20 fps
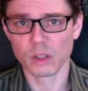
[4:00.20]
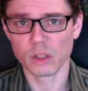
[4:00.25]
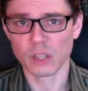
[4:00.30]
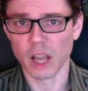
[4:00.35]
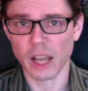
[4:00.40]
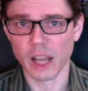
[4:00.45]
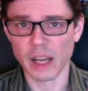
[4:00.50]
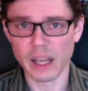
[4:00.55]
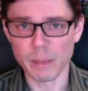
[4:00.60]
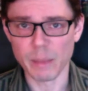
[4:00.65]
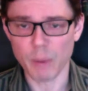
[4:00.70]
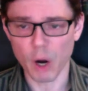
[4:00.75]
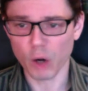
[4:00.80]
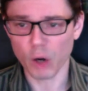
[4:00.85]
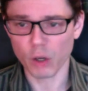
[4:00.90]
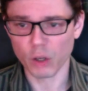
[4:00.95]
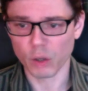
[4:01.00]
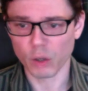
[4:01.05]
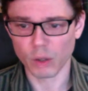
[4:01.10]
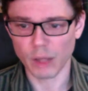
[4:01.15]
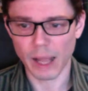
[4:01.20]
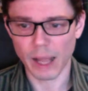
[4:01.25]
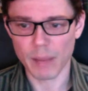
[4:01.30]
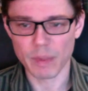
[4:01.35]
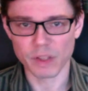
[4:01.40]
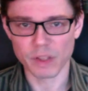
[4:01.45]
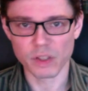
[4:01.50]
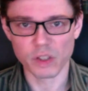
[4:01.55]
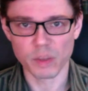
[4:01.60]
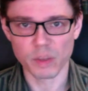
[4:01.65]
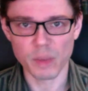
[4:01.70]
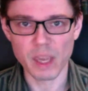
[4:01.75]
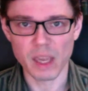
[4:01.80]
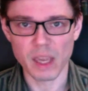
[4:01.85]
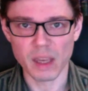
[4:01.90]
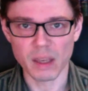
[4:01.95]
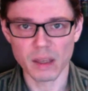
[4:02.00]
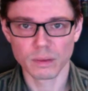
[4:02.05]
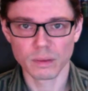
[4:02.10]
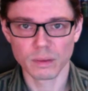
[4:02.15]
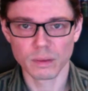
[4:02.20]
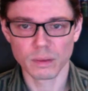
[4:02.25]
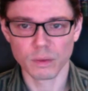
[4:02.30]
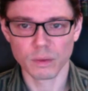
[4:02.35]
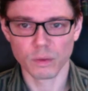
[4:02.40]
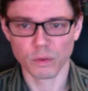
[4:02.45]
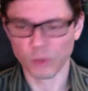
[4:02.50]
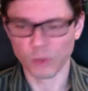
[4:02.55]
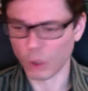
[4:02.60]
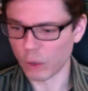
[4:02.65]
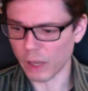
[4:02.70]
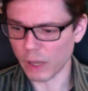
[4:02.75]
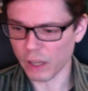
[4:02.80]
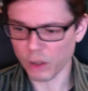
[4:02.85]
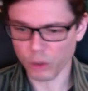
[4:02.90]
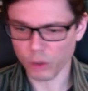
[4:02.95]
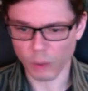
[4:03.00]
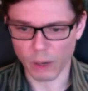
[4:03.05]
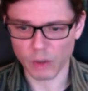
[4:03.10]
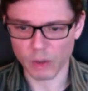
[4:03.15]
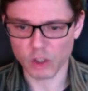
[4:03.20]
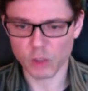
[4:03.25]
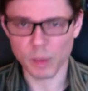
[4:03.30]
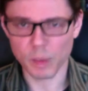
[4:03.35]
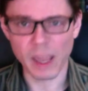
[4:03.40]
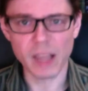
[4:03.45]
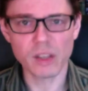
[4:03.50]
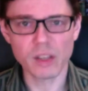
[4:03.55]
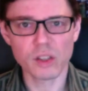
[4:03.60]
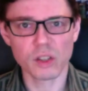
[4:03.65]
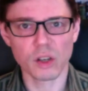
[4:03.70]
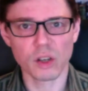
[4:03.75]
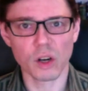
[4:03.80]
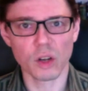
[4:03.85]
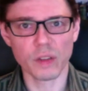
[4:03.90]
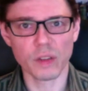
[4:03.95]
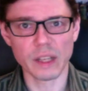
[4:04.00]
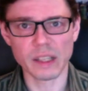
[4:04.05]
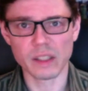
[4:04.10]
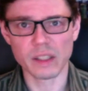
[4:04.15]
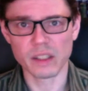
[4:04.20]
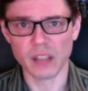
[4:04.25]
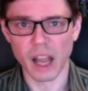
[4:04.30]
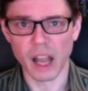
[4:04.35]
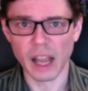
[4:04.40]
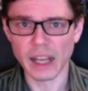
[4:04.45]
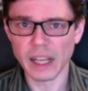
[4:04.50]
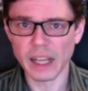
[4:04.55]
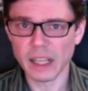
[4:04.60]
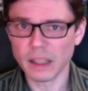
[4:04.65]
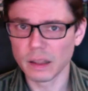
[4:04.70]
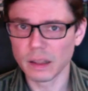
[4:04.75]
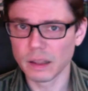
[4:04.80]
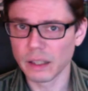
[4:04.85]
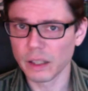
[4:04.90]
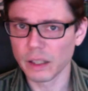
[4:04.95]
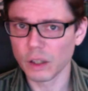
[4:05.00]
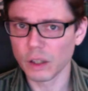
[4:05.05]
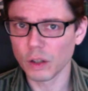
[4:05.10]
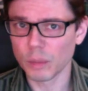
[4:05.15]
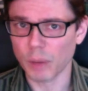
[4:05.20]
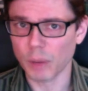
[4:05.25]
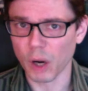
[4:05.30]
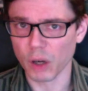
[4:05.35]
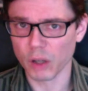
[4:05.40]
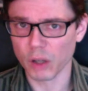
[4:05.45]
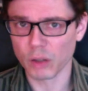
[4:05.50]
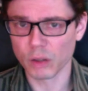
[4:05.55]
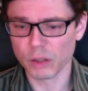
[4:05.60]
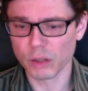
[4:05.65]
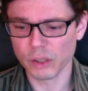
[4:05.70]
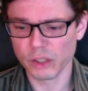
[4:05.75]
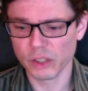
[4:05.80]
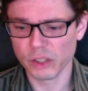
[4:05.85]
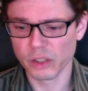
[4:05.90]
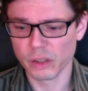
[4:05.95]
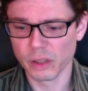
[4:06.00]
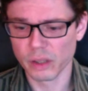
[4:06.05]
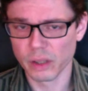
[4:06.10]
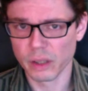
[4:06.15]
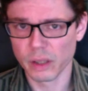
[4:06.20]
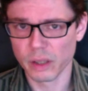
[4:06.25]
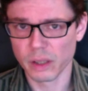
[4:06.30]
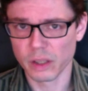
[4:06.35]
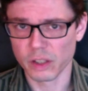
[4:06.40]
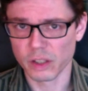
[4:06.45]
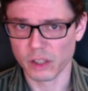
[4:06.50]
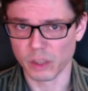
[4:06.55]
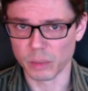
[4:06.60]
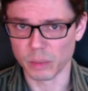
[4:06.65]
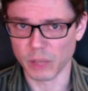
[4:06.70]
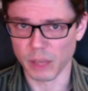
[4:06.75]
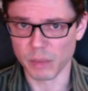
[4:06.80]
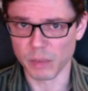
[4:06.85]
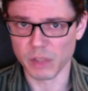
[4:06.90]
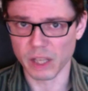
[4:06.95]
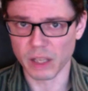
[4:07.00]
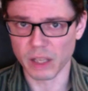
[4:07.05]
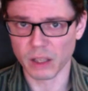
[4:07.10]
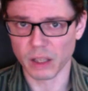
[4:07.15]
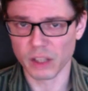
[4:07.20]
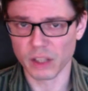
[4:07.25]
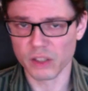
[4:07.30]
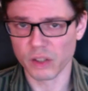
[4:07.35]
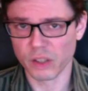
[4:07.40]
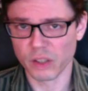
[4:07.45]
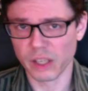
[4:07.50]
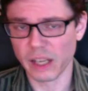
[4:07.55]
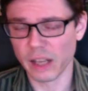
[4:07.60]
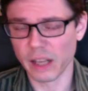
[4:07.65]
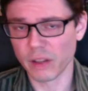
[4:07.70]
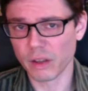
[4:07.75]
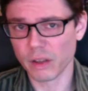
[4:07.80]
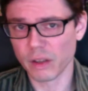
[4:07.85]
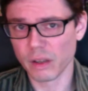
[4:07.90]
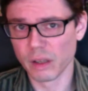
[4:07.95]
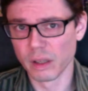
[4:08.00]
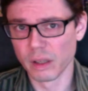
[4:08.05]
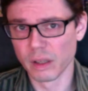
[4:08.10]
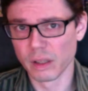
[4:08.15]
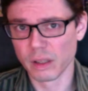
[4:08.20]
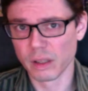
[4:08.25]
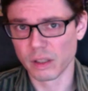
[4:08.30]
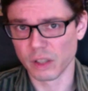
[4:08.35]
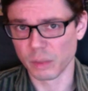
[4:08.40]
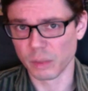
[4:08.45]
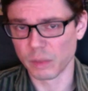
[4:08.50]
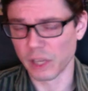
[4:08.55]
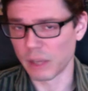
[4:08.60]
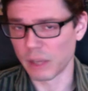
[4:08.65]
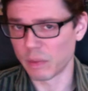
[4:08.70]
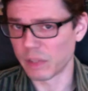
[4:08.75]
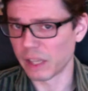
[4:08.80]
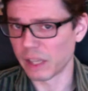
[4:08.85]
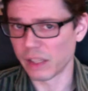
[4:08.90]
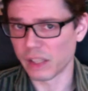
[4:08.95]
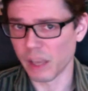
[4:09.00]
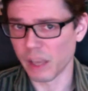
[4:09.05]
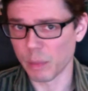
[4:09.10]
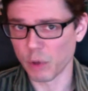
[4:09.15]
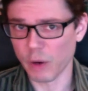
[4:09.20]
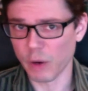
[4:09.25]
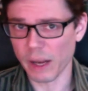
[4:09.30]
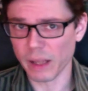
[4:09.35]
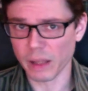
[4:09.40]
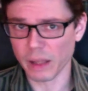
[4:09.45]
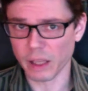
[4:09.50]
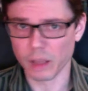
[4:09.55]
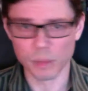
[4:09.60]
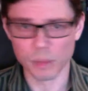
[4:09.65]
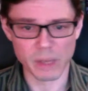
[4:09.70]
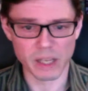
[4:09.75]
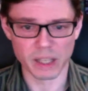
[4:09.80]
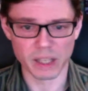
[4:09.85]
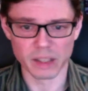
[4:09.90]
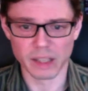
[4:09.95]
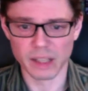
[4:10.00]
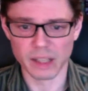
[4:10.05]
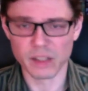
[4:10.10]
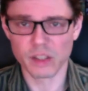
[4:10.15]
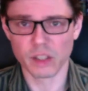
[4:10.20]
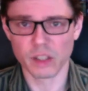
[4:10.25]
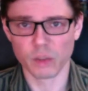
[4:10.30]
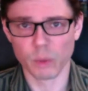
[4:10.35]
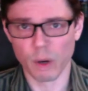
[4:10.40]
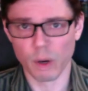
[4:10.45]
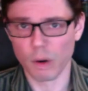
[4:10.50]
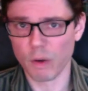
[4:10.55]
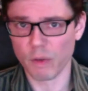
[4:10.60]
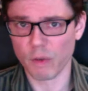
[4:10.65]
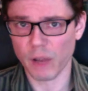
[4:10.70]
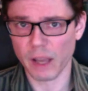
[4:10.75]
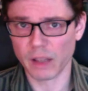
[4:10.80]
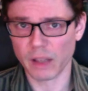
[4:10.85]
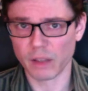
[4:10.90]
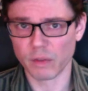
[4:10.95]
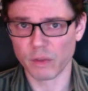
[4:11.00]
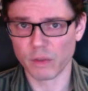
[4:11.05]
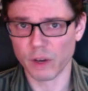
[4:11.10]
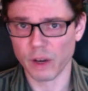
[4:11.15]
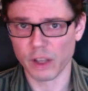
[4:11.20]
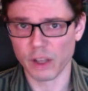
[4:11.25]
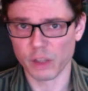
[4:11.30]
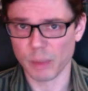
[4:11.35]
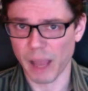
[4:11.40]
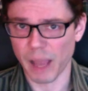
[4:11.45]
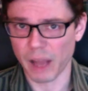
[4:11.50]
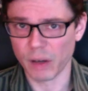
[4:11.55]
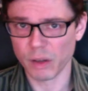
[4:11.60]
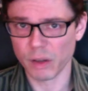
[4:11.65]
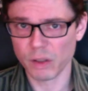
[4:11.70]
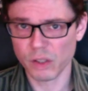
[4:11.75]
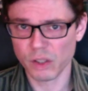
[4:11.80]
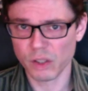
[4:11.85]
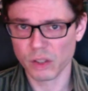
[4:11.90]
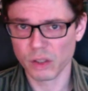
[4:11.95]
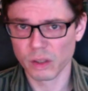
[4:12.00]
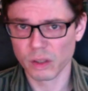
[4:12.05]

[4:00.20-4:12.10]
tiny particle happens to be. Floating throughout space are all these tiny little particles. Sometimes they cluster together, sometimes they separate, they can be condensed and rarefied in various patterns.